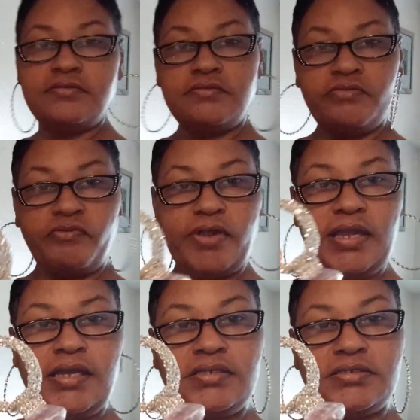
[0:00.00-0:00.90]

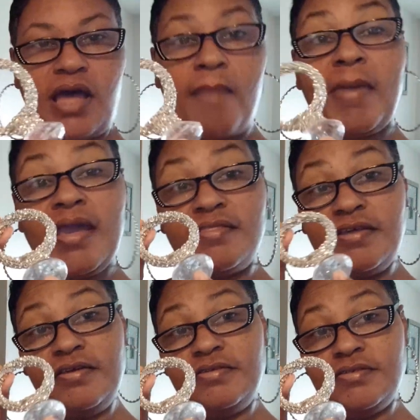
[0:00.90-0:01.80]
rings, I made
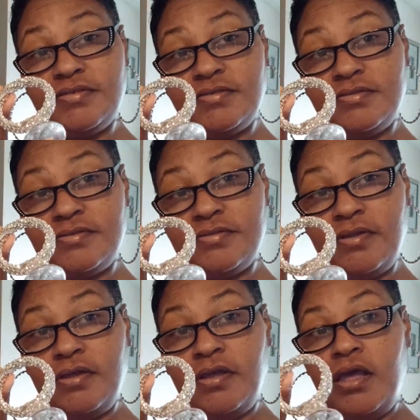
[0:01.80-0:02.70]
these.
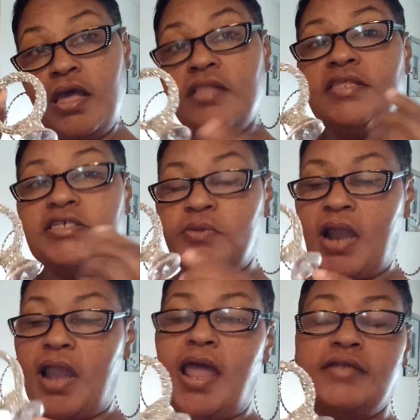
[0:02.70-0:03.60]
This is what I
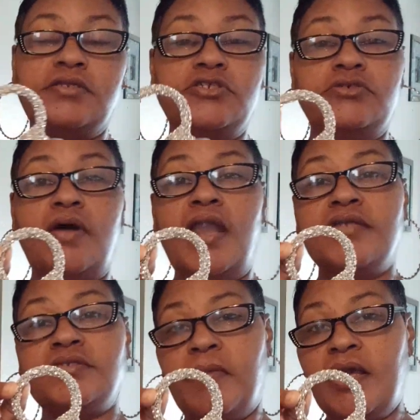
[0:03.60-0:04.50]
like to do. I like to
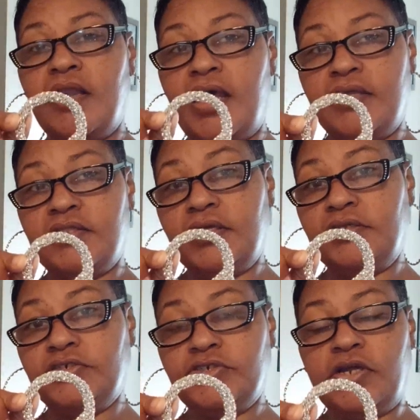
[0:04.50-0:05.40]
make a lot of
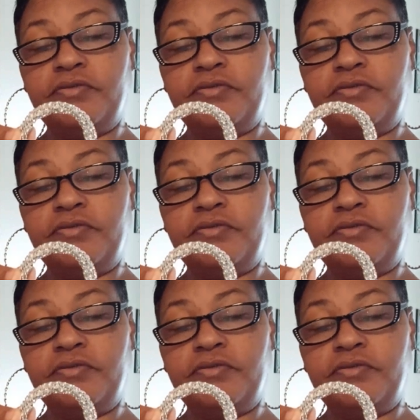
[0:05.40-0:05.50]
things, you know.